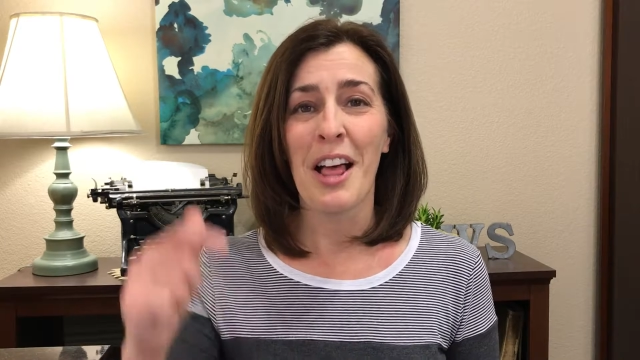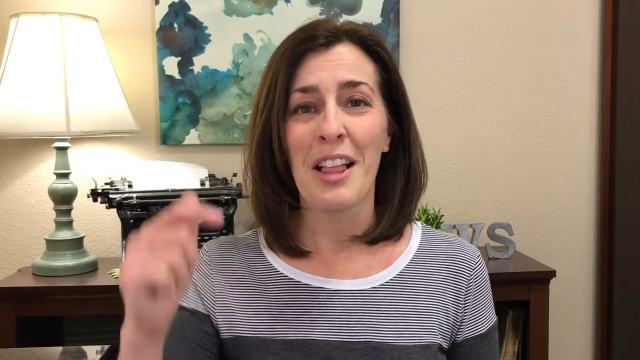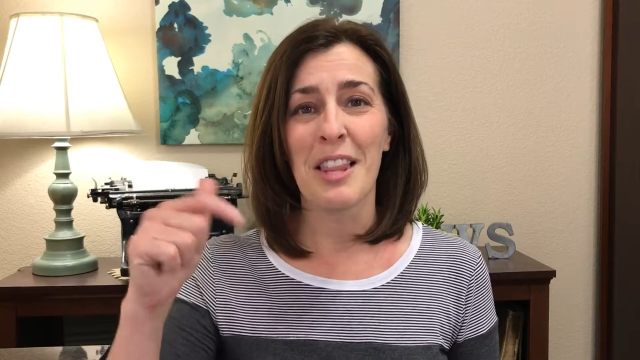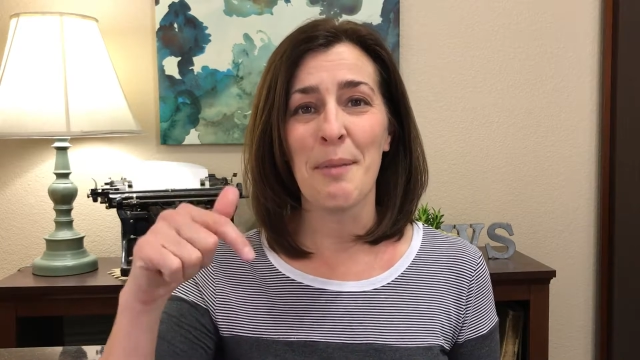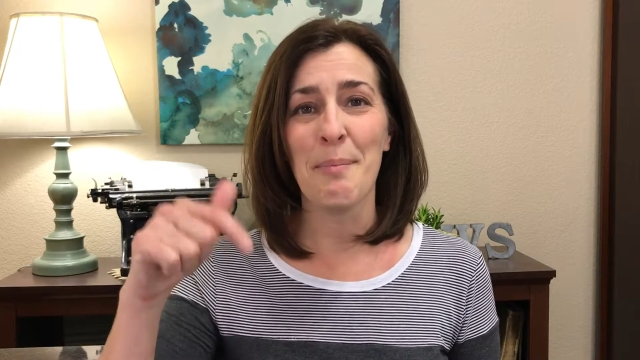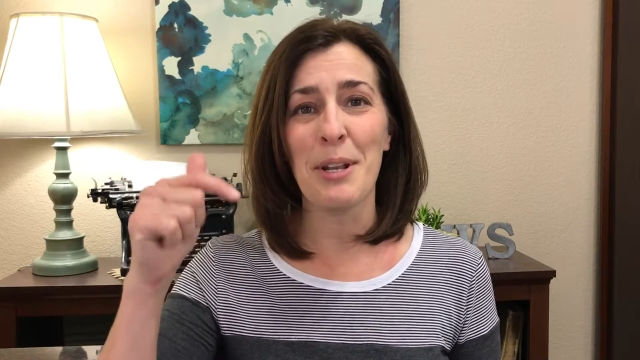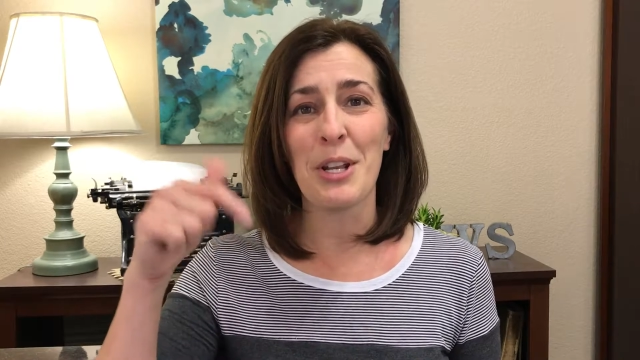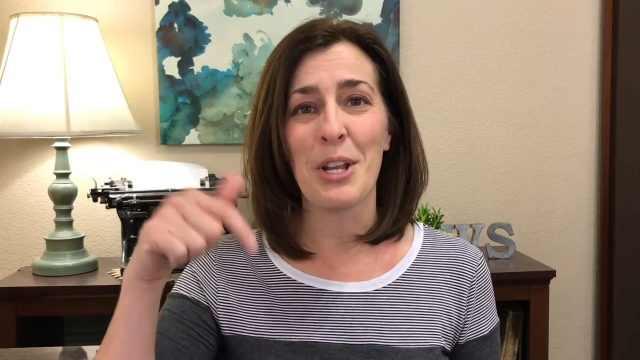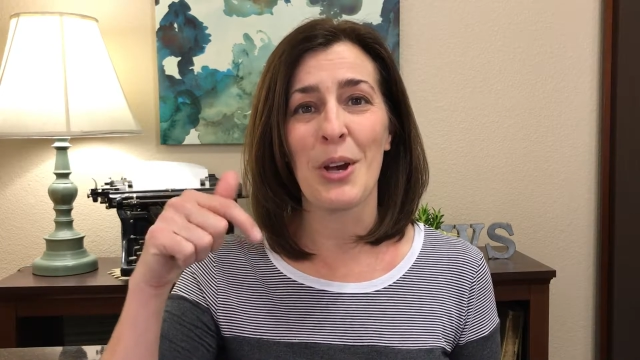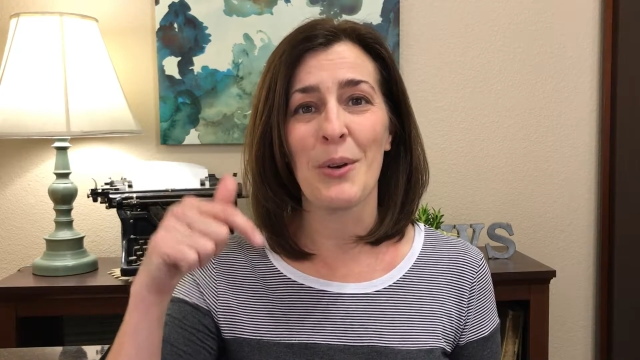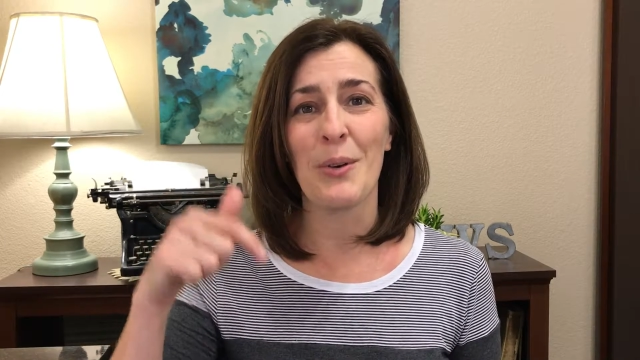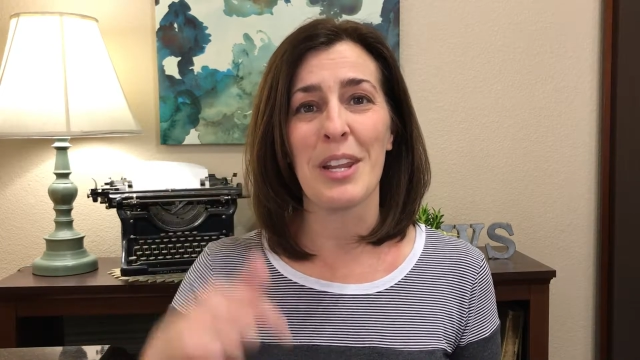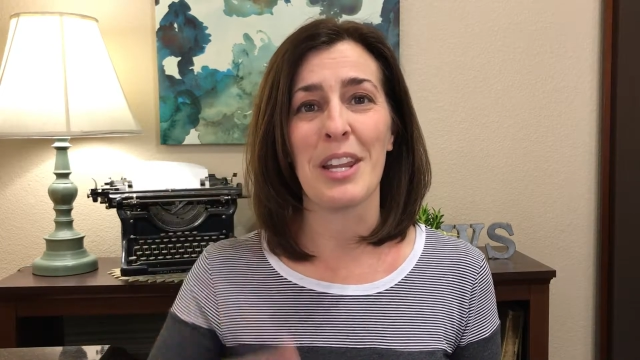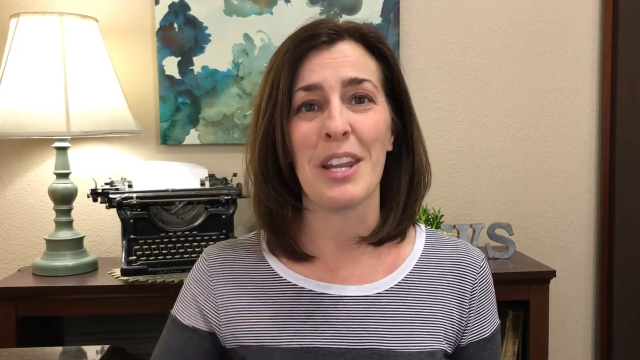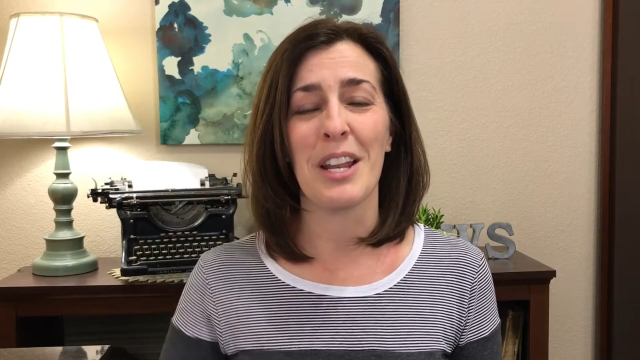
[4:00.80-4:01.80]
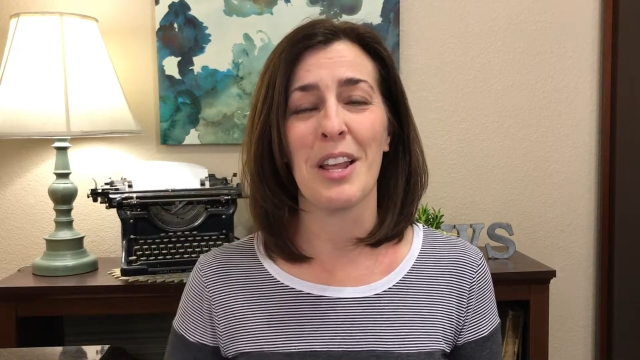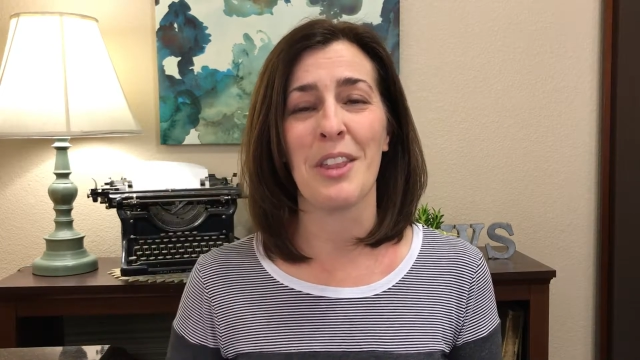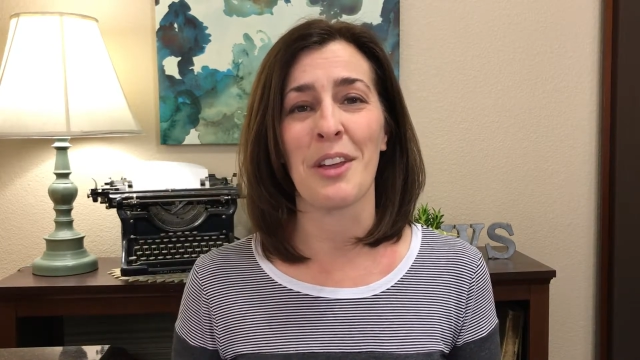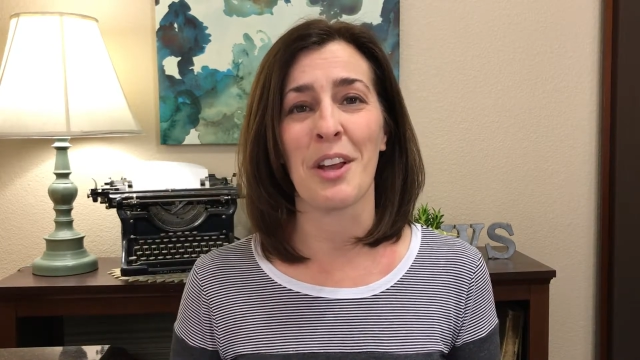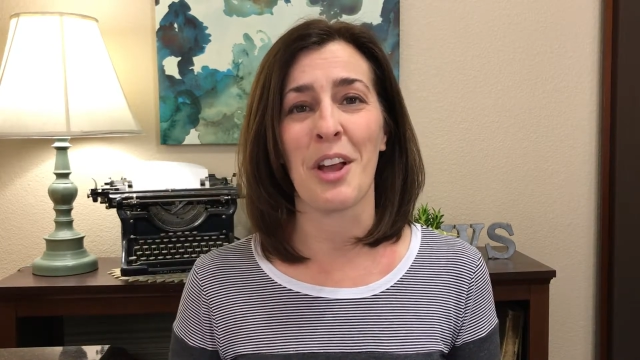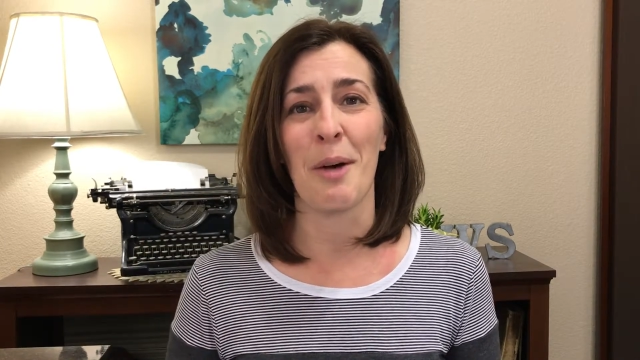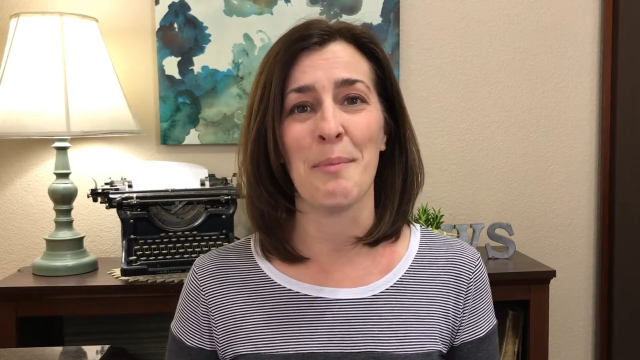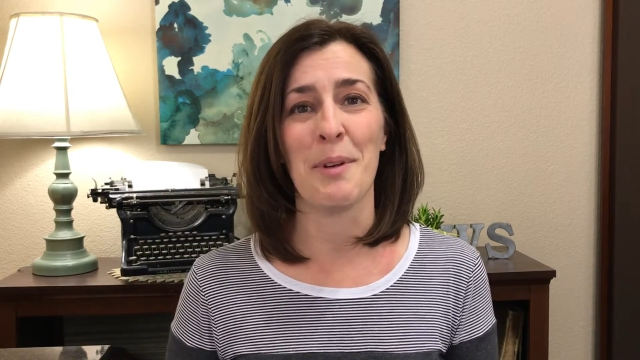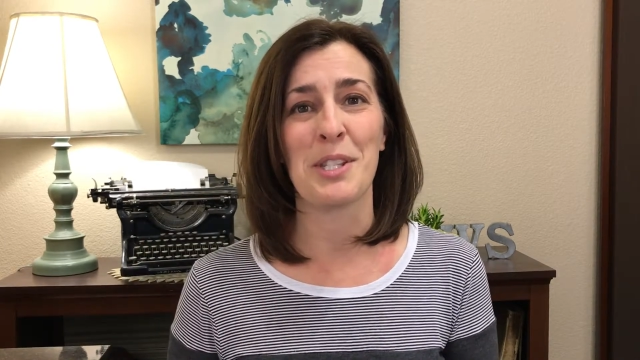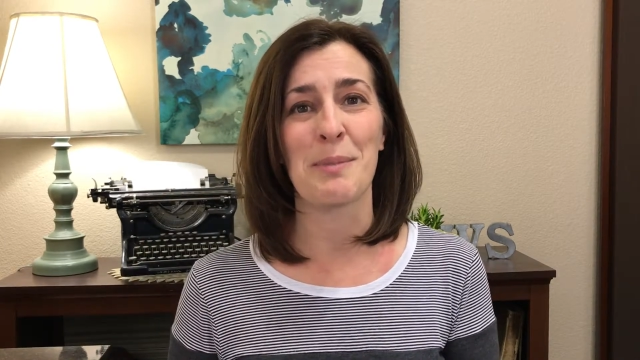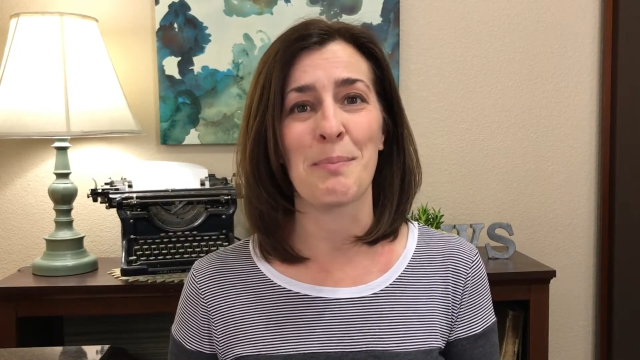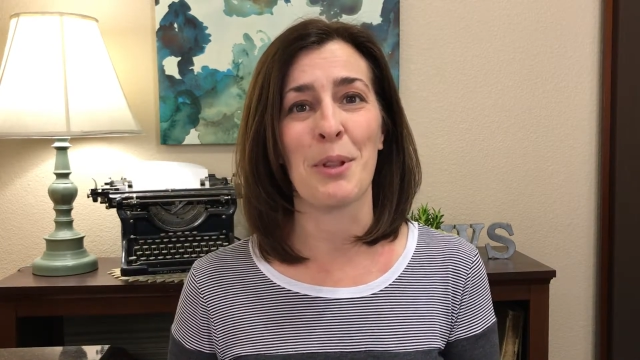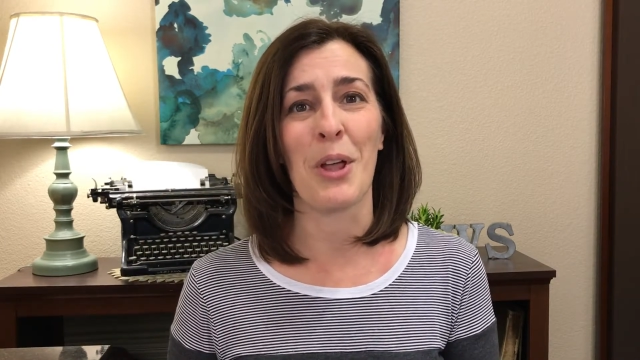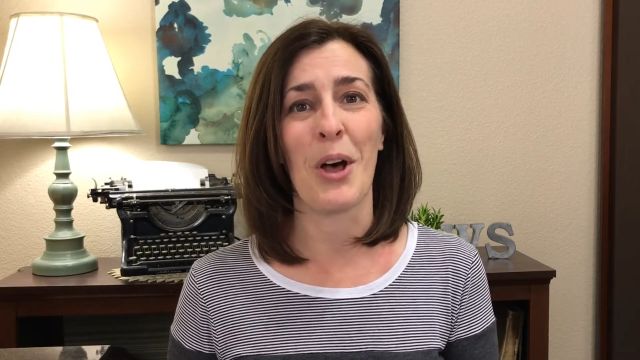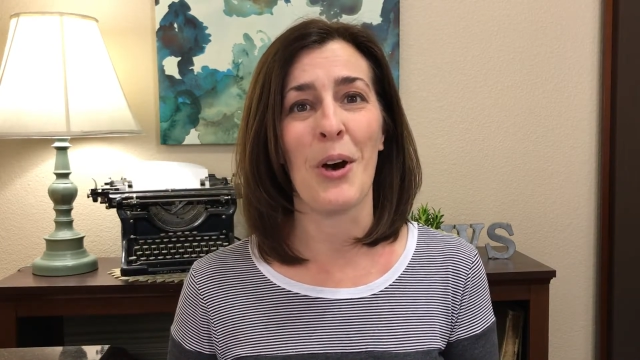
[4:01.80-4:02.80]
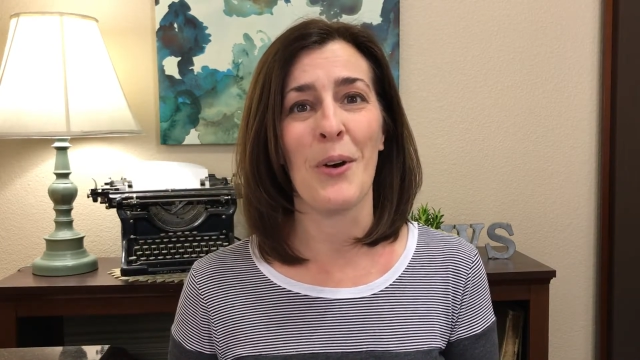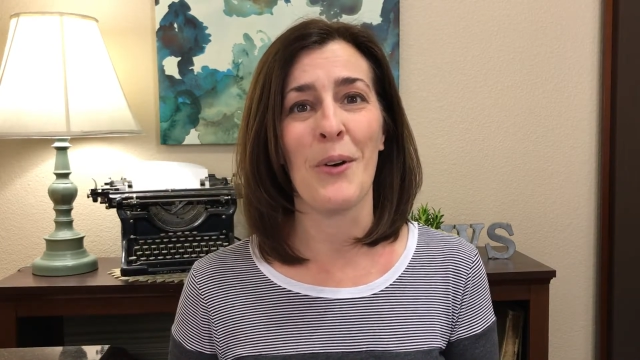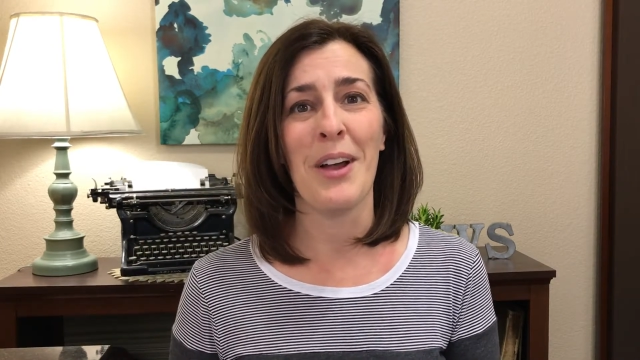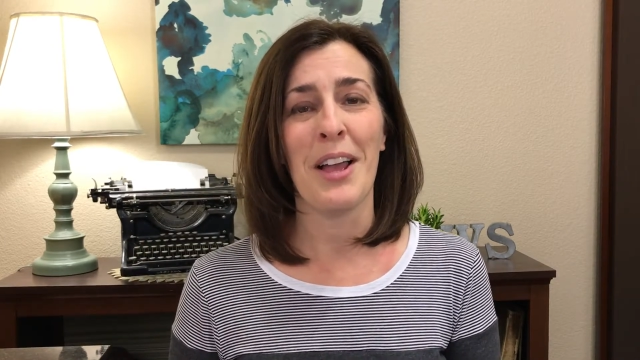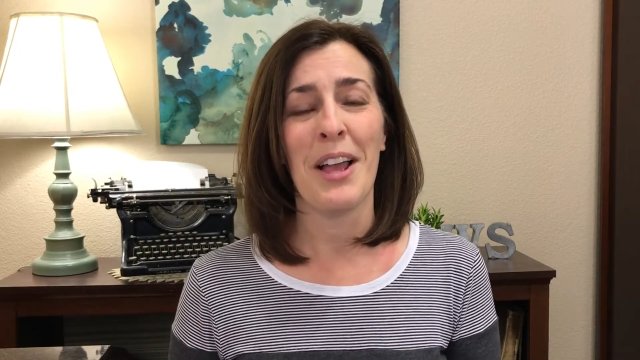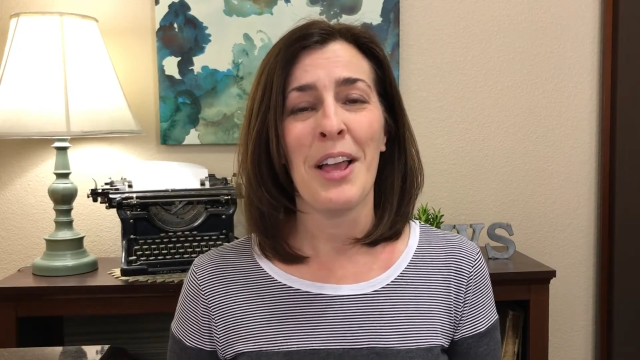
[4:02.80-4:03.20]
let me know in the comments below.